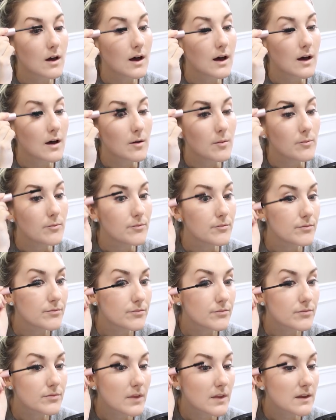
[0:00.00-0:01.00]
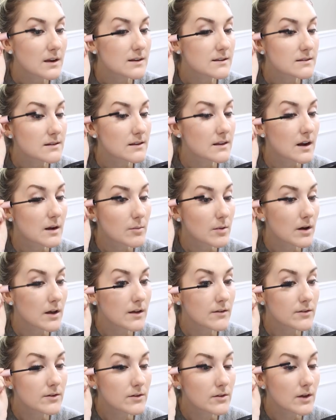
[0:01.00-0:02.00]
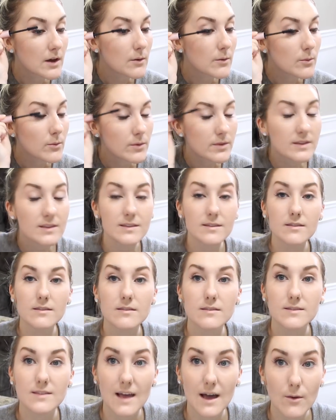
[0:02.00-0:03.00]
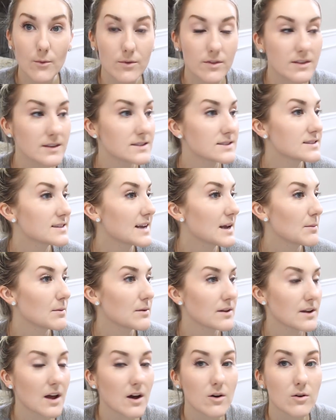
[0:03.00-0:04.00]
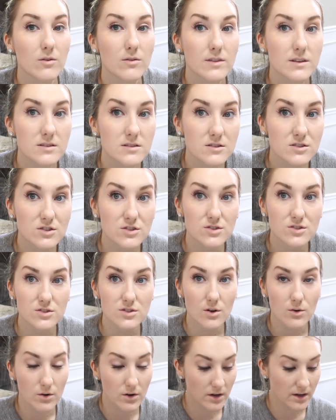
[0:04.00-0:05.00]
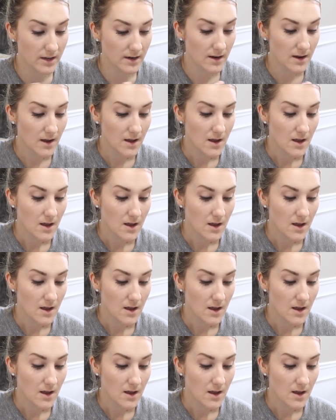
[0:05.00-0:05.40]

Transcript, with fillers: Now that I said that, I'll probably have to do that one with this today, but no, this one's just so good.